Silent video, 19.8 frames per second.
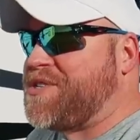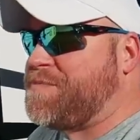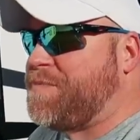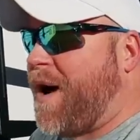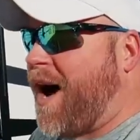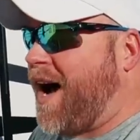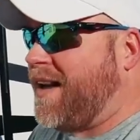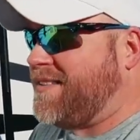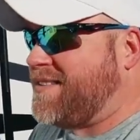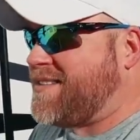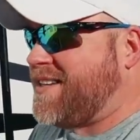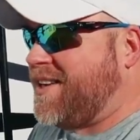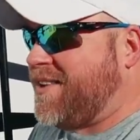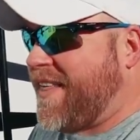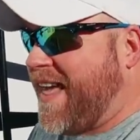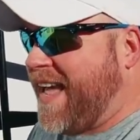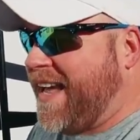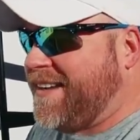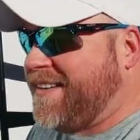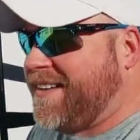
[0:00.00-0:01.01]
spot. Until
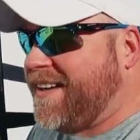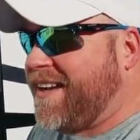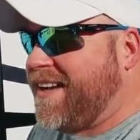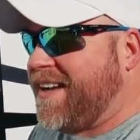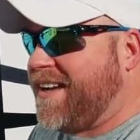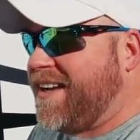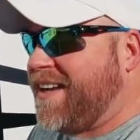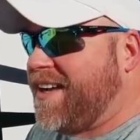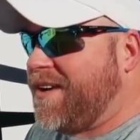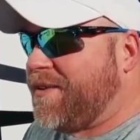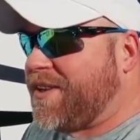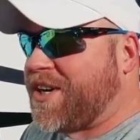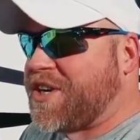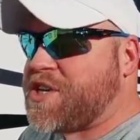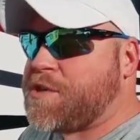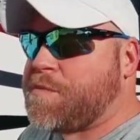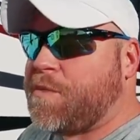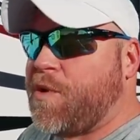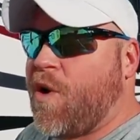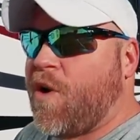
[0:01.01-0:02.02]
then, we're gonna
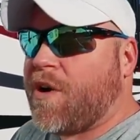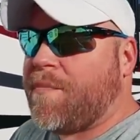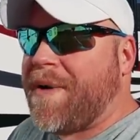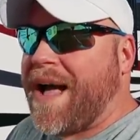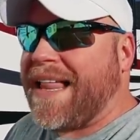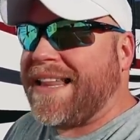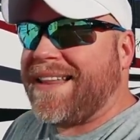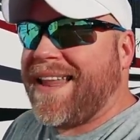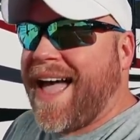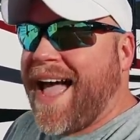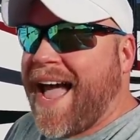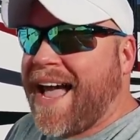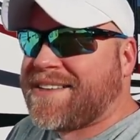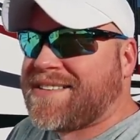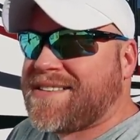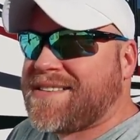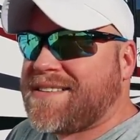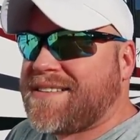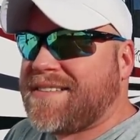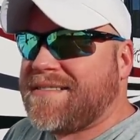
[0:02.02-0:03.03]
explore my
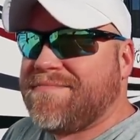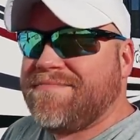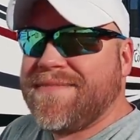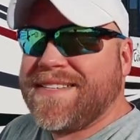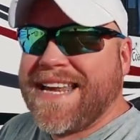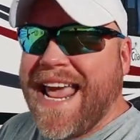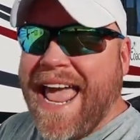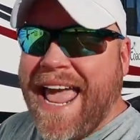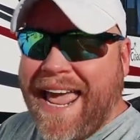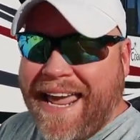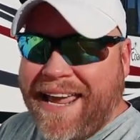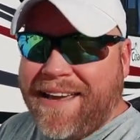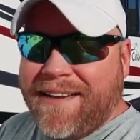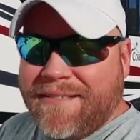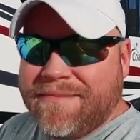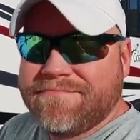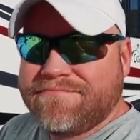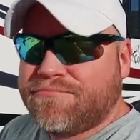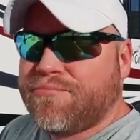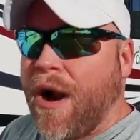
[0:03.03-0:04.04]
last day,
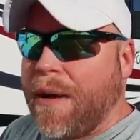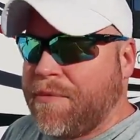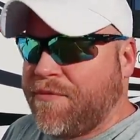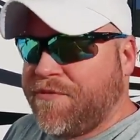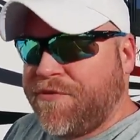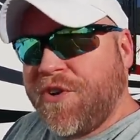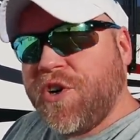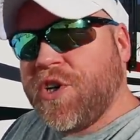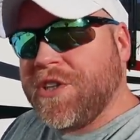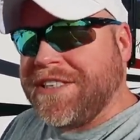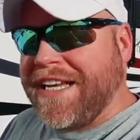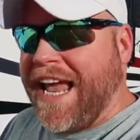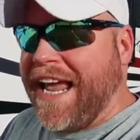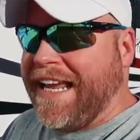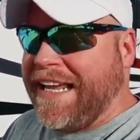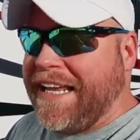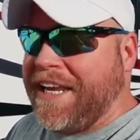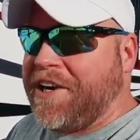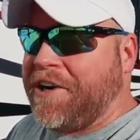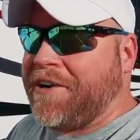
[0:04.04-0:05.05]
probably full
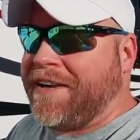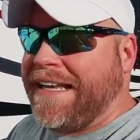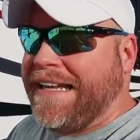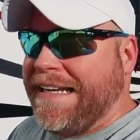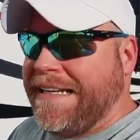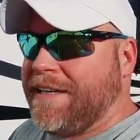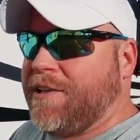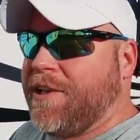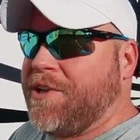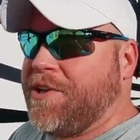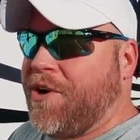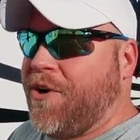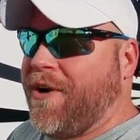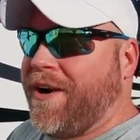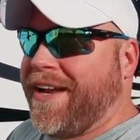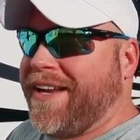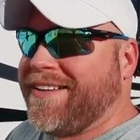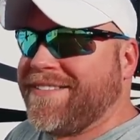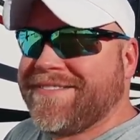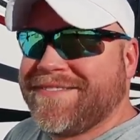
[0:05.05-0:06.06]
day here in
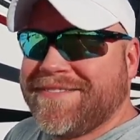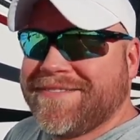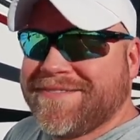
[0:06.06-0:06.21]
Illinois.